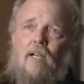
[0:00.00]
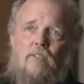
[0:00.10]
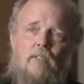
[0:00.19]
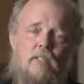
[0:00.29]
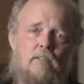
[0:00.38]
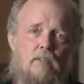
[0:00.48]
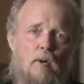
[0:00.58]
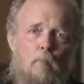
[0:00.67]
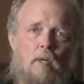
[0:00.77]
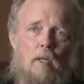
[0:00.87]
as you get to
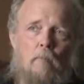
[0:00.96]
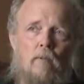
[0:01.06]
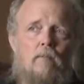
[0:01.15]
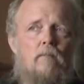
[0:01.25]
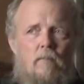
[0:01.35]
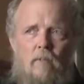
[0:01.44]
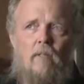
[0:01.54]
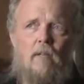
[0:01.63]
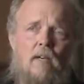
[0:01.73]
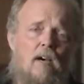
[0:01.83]
know people,
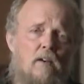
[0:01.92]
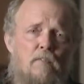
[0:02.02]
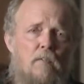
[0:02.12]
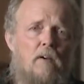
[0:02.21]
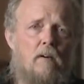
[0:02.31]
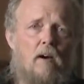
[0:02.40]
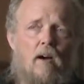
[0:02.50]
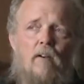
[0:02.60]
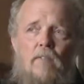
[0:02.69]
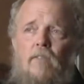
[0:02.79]
you can kind of figure
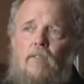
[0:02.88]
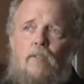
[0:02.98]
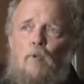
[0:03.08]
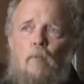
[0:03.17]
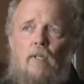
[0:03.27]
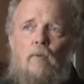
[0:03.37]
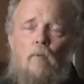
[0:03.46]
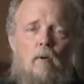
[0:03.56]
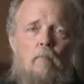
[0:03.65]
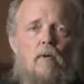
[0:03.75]
out if this is somebody you
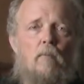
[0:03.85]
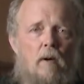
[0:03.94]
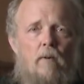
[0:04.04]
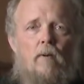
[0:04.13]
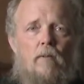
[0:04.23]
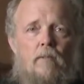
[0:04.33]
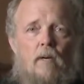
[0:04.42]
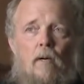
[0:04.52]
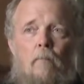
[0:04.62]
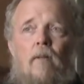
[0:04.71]
want to be around all the
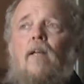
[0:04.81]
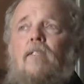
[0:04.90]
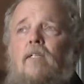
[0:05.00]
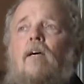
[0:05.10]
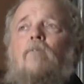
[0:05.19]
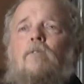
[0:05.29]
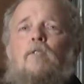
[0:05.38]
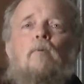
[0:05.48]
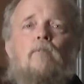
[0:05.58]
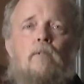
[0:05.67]
time. And that's how it's
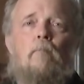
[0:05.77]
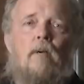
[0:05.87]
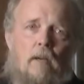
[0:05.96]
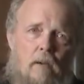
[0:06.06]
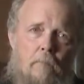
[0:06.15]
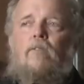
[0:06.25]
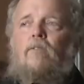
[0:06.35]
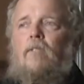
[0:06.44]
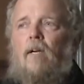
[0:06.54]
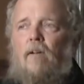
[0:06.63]
supposed to be. Do
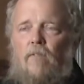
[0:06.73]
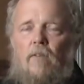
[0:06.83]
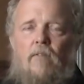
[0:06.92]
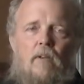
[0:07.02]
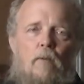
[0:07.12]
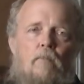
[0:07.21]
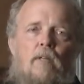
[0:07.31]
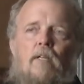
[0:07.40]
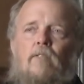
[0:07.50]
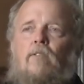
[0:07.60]
you stand for the same
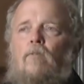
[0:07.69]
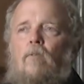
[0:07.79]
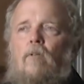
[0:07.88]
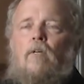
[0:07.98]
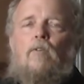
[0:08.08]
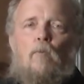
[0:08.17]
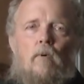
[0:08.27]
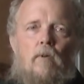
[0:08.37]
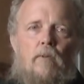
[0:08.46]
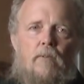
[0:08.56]
things? Do you look at the
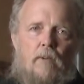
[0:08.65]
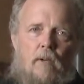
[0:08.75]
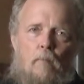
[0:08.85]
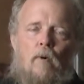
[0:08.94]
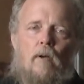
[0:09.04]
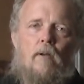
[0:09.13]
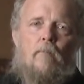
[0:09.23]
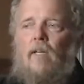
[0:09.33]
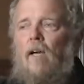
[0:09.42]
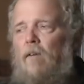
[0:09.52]
world the same way?
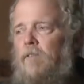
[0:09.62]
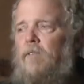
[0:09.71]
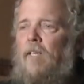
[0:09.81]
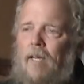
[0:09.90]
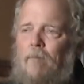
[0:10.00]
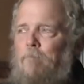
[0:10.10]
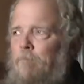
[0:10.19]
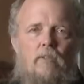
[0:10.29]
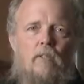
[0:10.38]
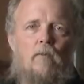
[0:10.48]
Do you have the
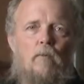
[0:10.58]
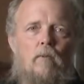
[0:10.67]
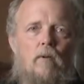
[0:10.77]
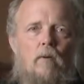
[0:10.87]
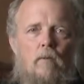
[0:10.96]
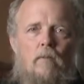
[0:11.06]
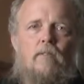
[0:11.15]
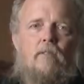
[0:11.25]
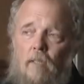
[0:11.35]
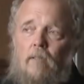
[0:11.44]
same general
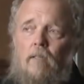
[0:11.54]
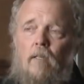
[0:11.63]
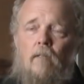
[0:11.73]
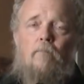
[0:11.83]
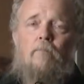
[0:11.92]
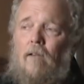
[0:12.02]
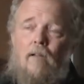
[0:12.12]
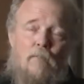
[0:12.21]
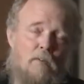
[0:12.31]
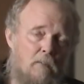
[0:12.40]
goals? That's a club.
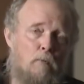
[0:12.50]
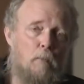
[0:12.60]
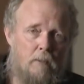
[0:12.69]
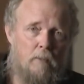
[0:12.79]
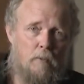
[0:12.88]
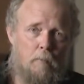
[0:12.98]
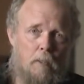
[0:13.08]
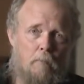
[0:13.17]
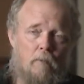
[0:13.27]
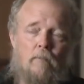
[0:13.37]
And if I ever meet those
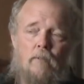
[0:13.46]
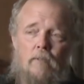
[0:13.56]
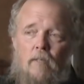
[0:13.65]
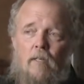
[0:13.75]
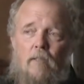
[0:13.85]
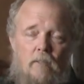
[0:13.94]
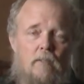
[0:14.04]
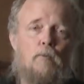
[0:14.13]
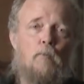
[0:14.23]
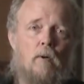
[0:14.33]
people, decide
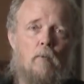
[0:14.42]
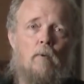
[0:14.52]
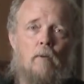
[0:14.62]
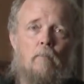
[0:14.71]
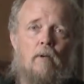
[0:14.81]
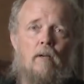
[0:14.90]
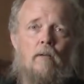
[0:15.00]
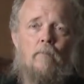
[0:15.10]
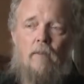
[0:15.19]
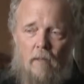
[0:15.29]
this is where I want to
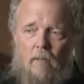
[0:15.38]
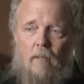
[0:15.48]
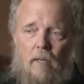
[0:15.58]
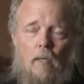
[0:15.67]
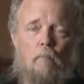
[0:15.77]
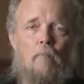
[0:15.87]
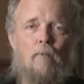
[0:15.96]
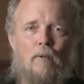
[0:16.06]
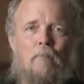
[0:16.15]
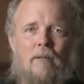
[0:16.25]
be, and they can keep
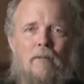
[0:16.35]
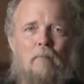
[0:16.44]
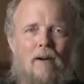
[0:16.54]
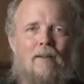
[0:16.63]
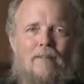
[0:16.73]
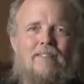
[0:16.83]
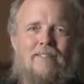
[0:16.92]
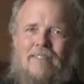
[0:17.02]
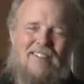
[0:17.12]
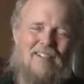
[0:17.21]
up with me in the
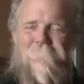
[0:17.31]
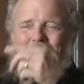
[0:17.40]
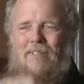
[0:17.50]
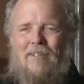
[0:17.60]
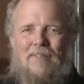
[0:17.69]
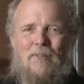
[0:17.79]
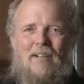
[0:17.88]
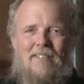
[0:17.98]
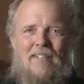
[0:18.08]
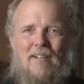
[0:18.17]
miles. Okay, I'm just talking
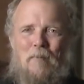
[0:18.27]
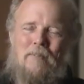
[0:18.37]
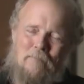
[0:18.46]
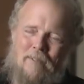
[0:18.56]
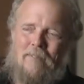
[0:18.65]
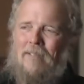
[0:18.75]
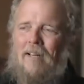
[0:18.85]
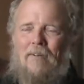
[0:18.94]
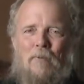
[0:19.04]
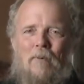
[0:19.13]
trash now, but
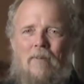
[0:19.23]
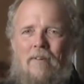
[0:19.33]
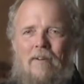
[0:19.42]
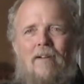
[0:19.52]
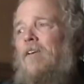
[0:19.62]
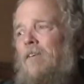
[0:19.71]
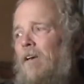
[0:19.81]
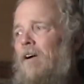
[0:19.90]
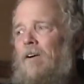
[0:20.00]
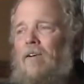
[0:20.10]
had to throw it in there. Then
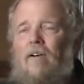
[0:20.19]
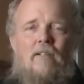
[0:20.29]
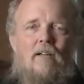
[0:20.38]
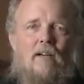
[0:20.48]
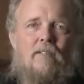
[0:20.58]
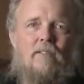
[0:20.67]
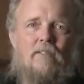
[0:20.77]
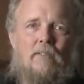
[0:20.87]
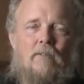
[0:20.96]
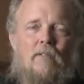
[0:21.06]
yeah, I'd
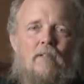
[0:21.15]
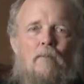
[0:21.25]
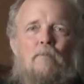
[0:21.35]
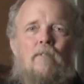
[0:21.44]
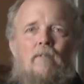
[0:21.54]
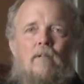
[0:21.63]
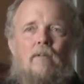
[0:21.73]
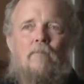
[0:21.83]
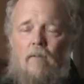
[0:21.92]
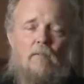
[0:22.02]
consider it,
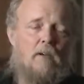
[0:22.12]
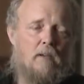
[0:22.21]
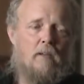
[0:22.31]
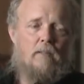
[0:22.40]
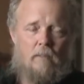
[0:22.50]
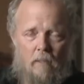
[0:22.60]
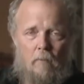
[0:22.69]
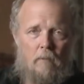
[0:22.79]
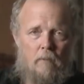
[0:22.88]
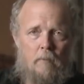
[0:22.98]
absolutely. And if I get in tight
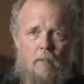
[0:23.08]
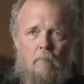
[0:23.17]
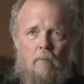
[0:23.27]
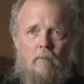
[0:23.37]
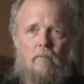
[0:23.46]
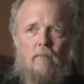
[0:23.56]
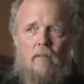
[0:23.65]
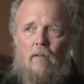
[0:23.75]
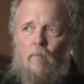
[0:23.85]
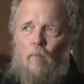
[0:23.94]
with those people,
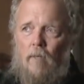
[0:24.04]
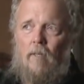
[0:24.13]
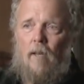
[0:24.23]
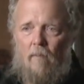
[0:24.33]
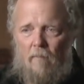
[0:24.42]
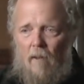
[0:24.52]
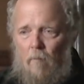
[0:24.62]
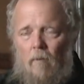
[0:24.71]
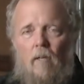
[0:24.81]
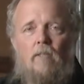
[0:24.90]
and we have
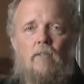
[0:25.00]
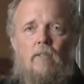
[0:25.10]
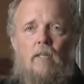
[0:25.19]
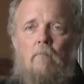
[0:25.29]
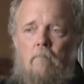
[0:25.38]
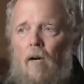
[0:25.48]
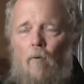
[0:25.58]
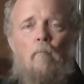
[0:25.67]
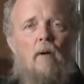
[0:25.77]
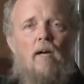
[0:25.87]
that relationship, I
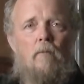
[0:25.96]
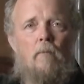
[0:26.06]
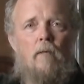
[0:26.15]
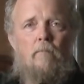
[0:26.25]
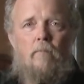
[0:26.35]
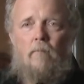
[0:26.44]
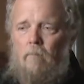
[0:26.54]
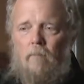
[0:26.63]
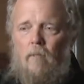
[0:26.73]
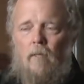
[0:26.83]
will back them up,
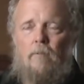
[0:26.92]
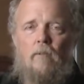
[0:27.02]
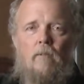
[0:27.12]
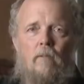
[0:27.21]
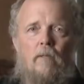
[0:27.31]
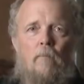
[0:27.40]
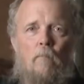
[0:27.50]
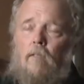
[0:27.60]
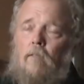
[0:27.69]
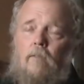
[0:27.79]
absolutely. As
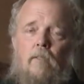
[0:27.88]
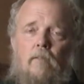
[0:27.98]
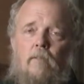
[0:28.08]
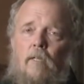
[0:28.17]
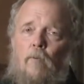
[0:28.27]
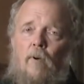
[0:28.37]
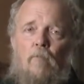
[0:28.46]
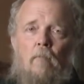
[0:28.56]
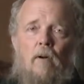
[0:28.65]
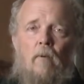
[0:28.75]
long as it doesn't take away
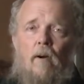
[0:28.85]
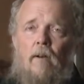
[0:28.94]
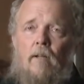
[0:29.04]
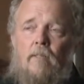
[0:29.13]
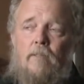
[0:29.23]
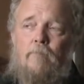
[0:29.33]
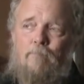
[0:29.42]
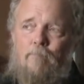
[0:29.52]
from my riding, because